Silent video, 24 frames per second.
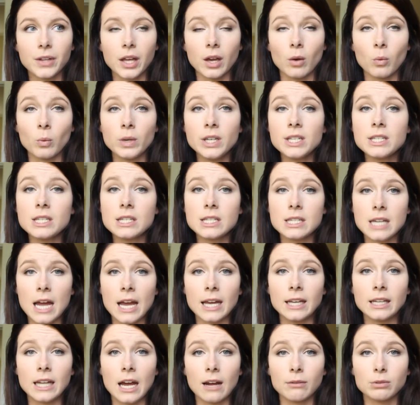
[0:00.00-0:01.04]
and we
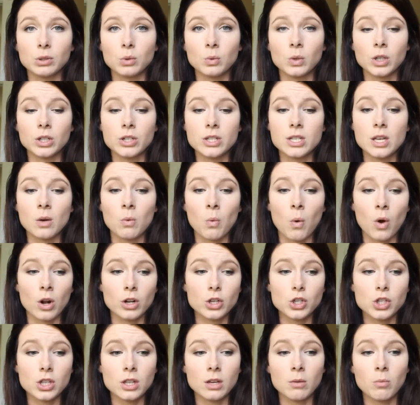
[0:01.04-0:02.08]
stayed afterwards and
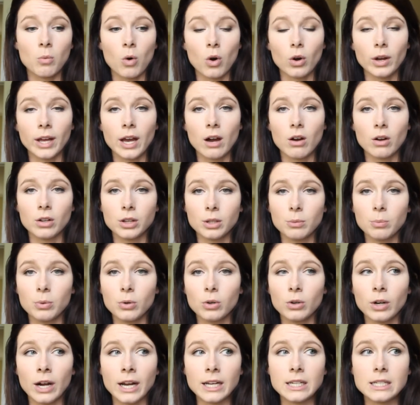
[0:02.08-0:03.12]
watched them walk out on the
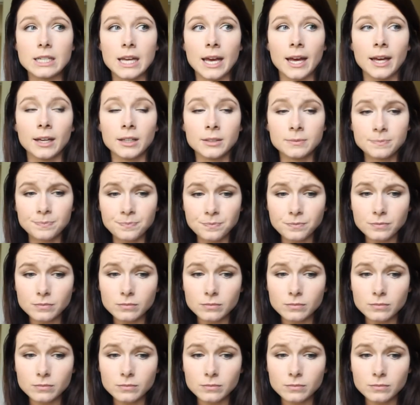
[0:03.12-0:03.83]
parade deck